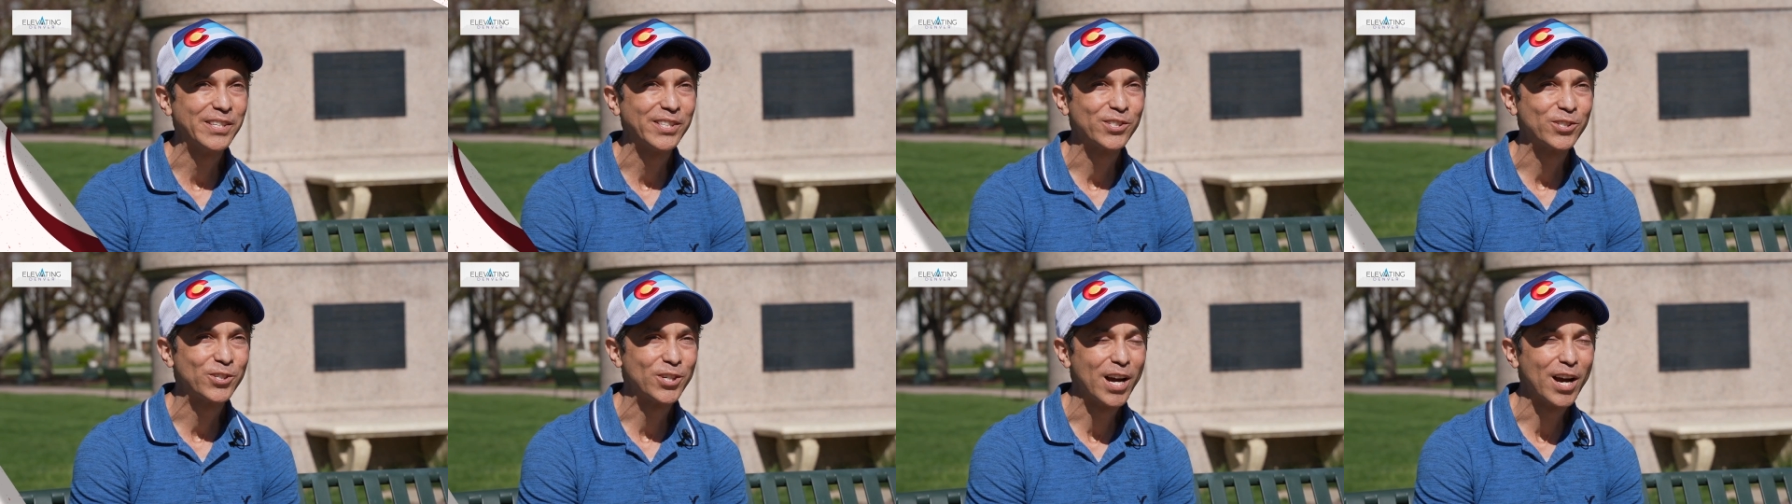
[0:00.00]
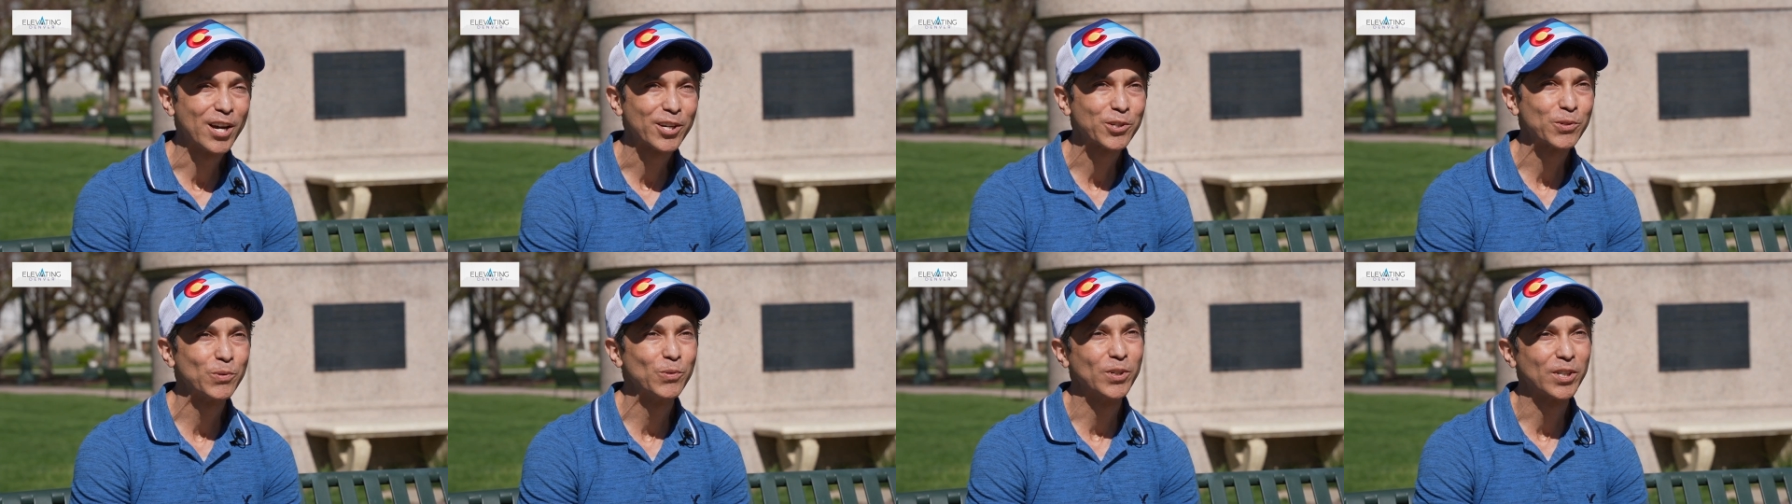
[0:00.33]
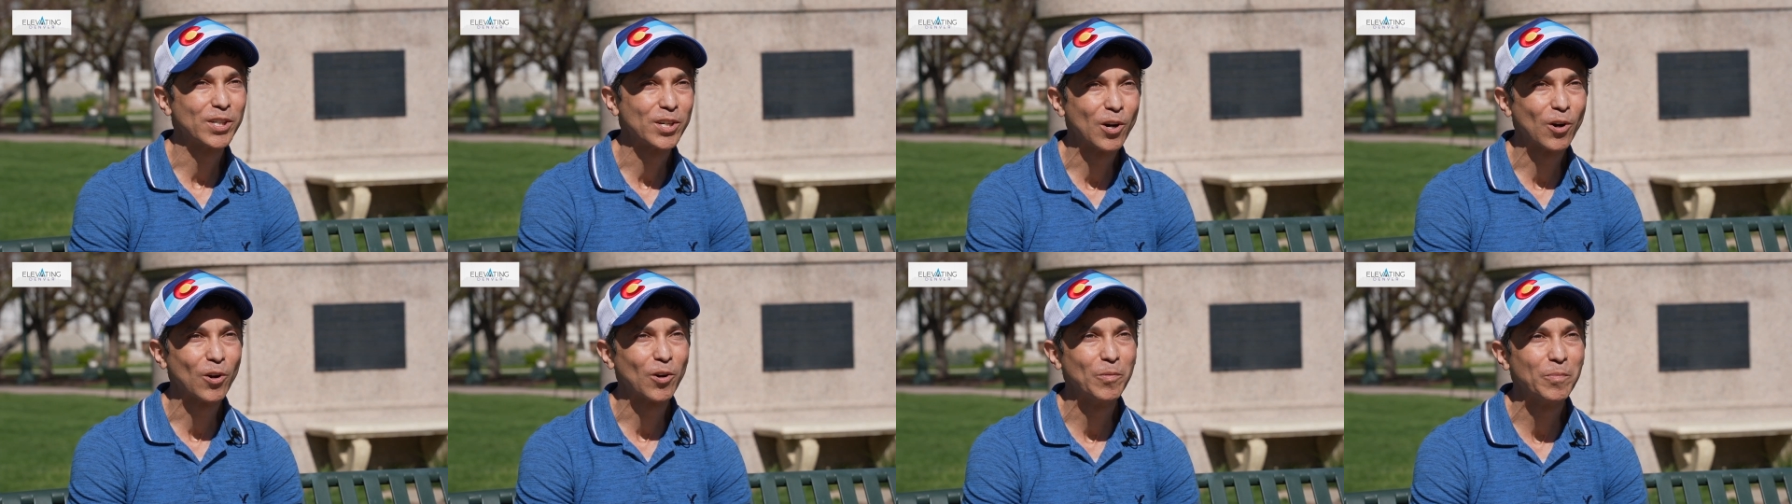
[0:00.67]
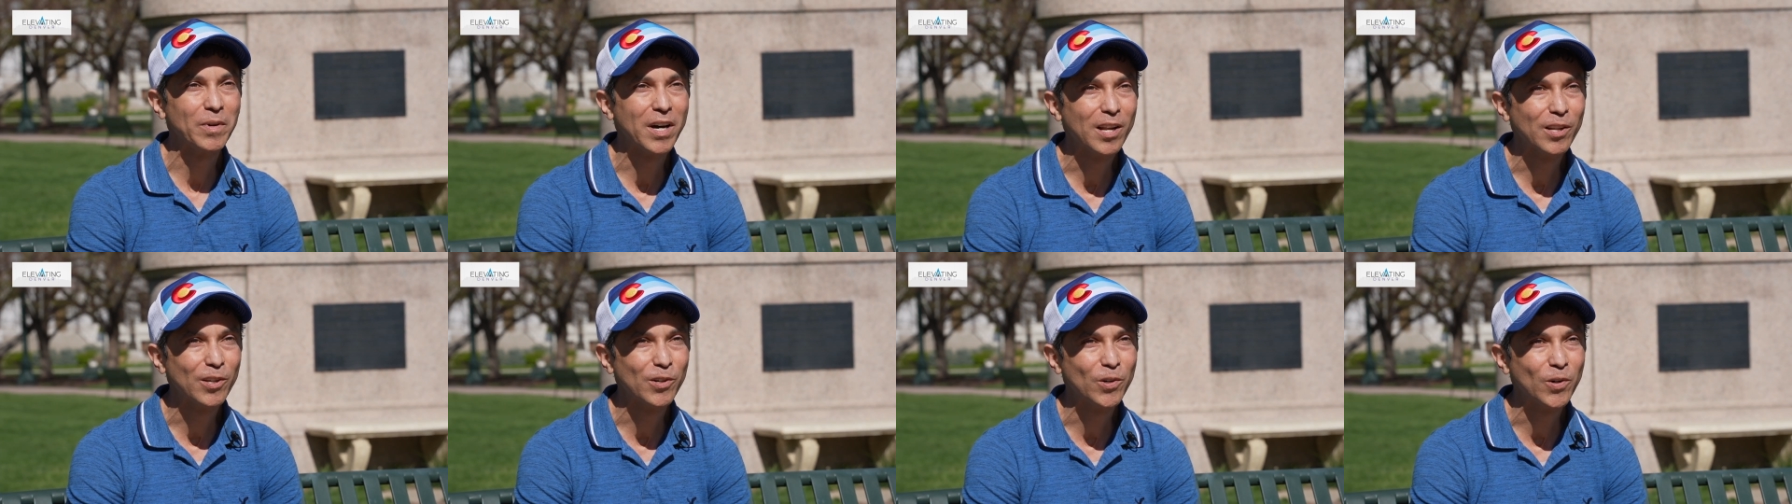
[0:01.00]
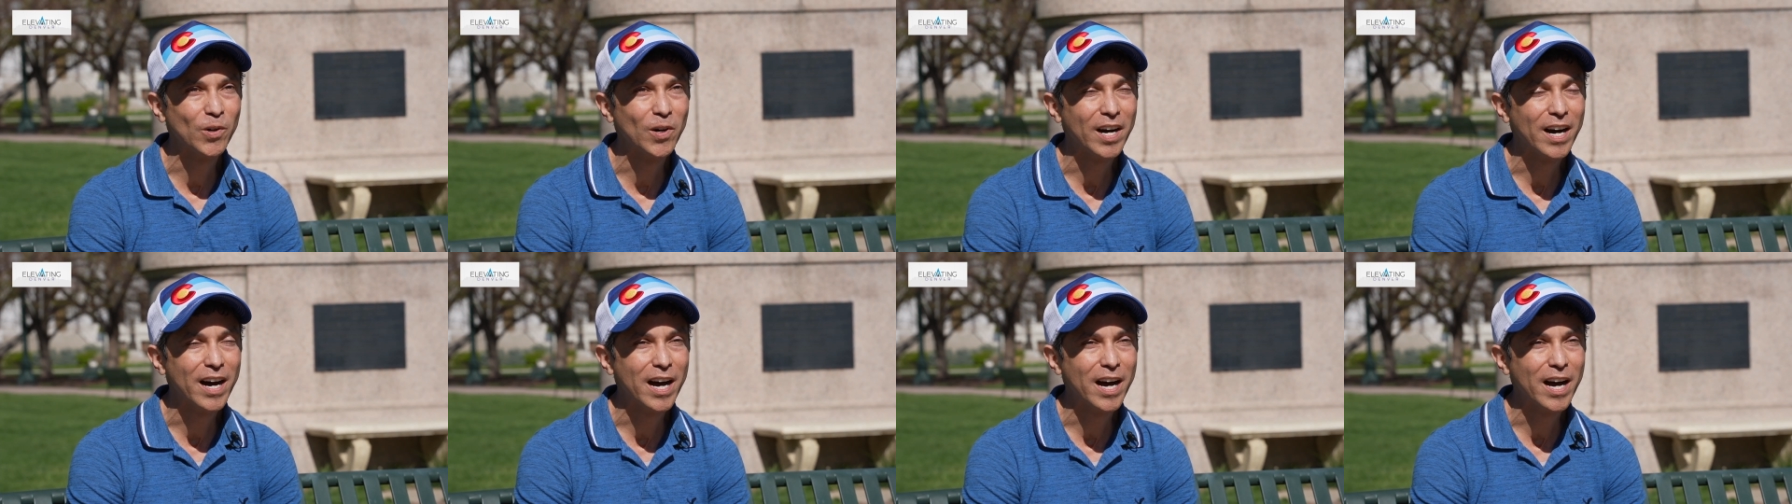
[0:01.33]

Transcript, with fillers: is Joshua Caraballo.